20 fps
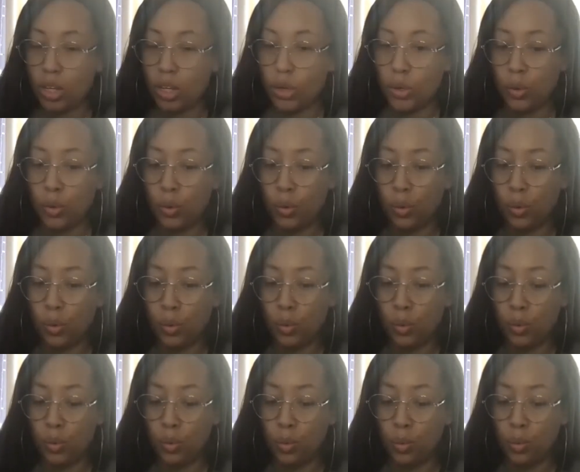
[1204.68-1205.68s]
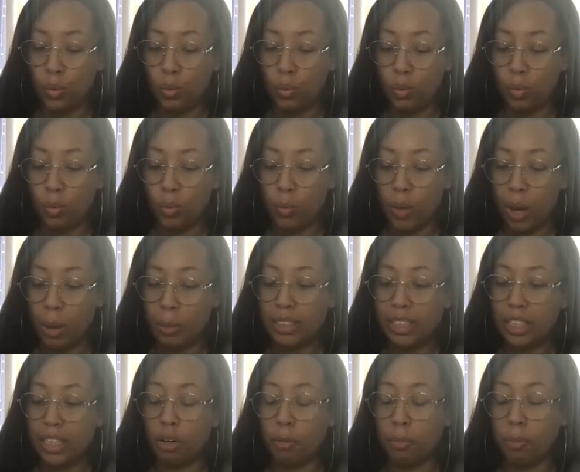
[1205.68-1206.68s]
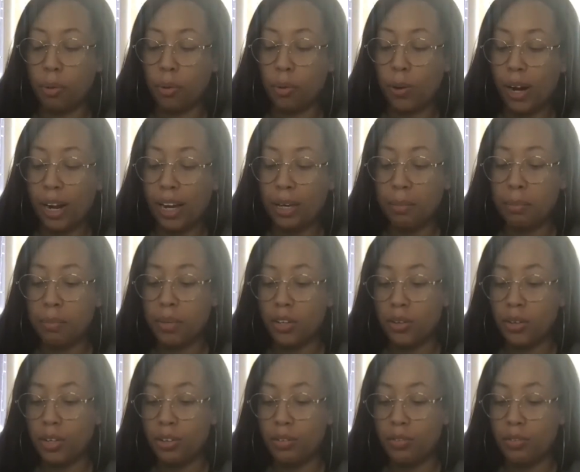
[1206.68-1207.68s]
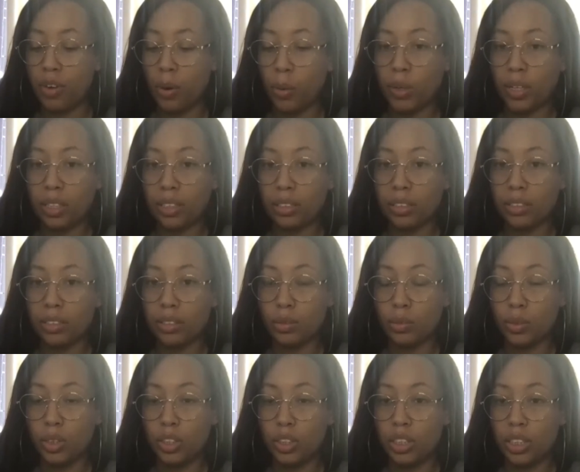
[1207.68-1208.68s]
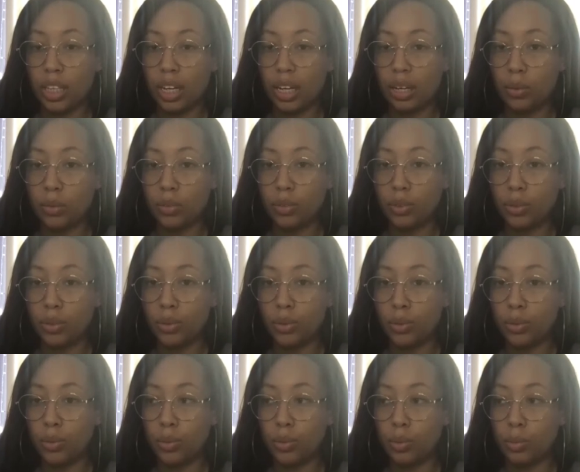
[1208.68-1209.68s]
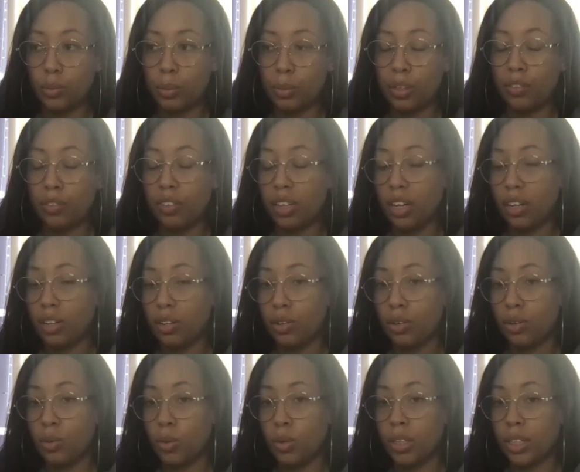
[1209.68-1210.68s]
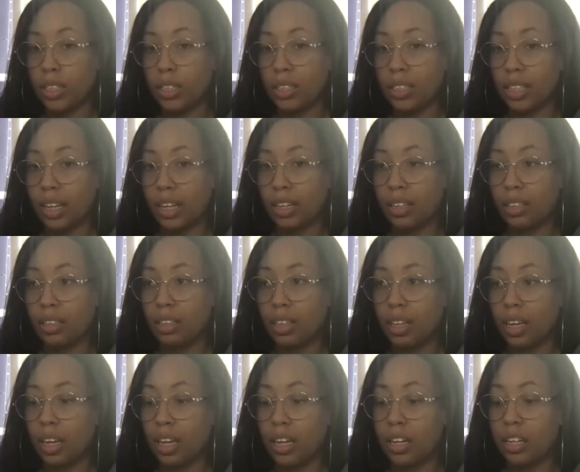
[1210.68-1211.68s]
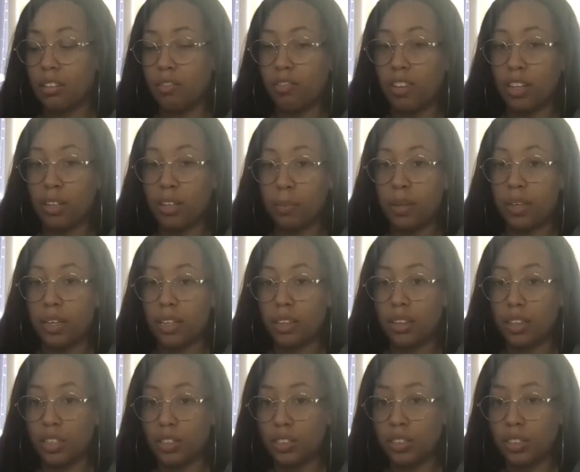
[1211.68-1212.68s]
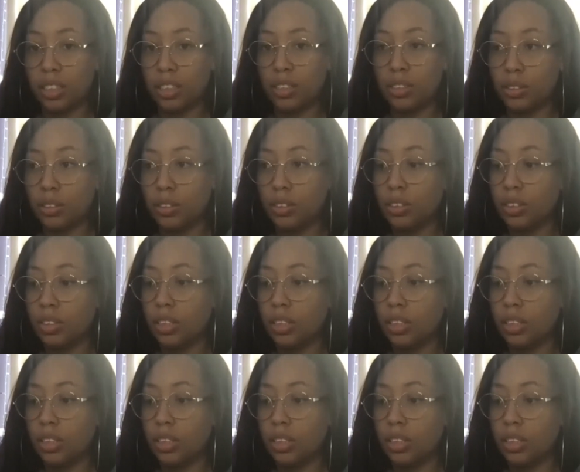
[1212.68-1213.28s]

who I would say their primary focus is reaching out to women of color who work in tech and developing their skills.